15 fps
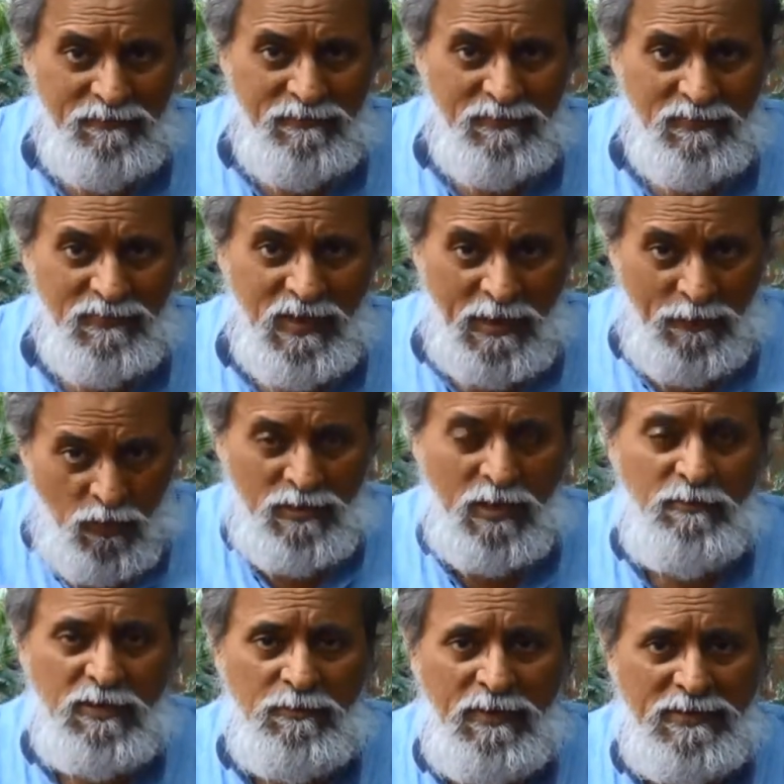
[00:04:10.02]
I know
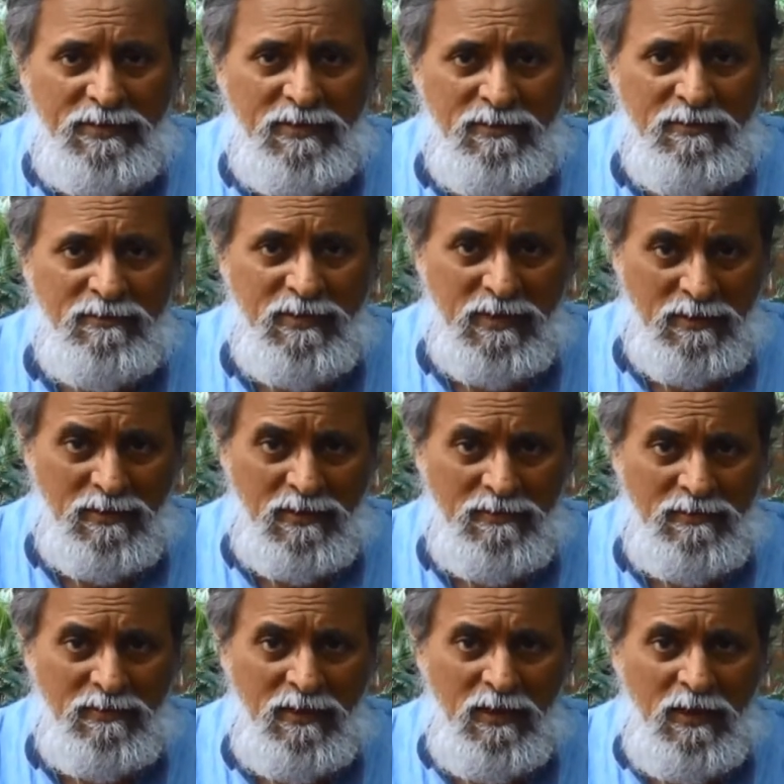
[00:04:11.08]
something better than others,
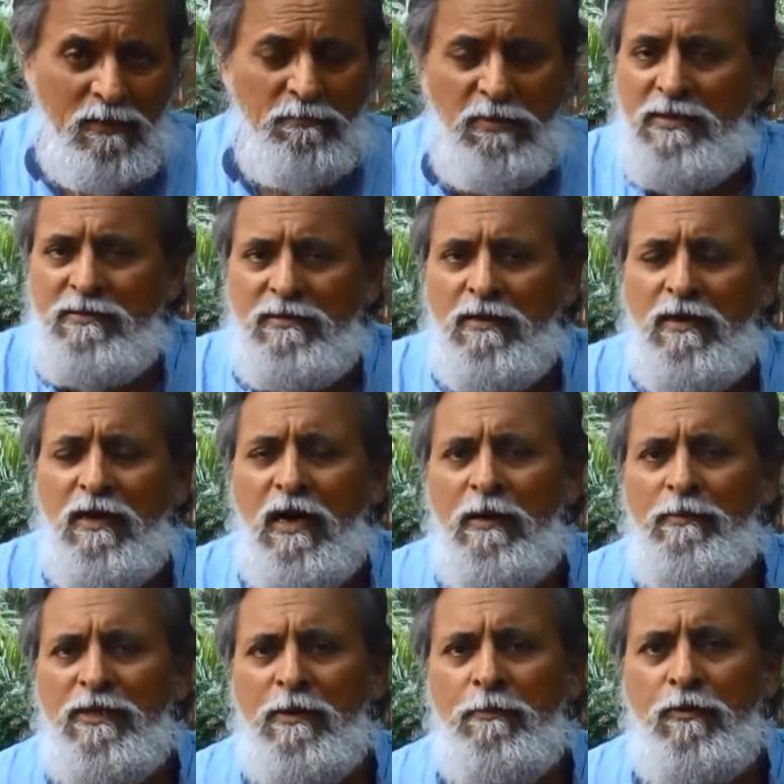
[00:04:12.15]
but I'm
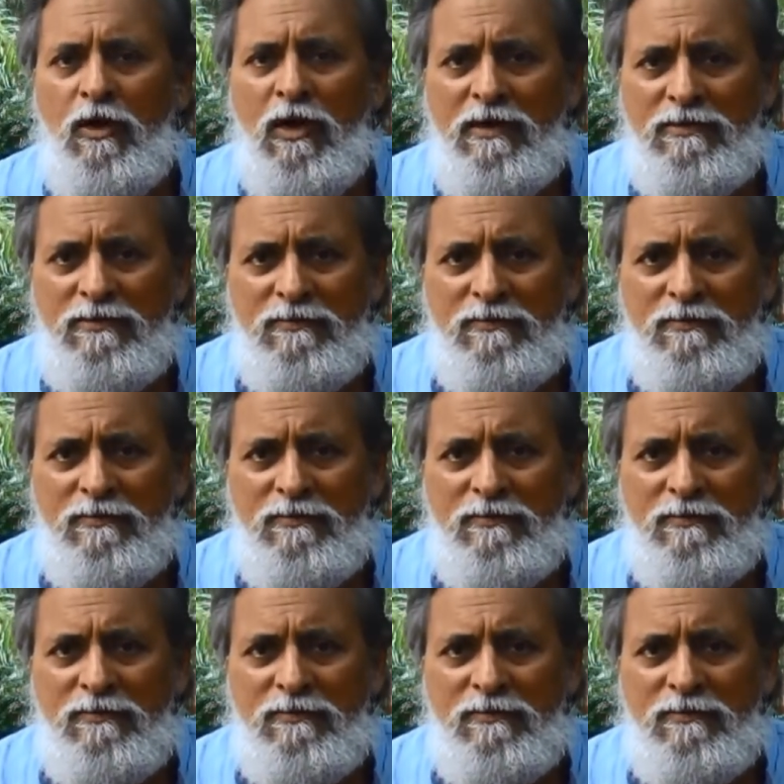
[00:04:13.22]
unemployed.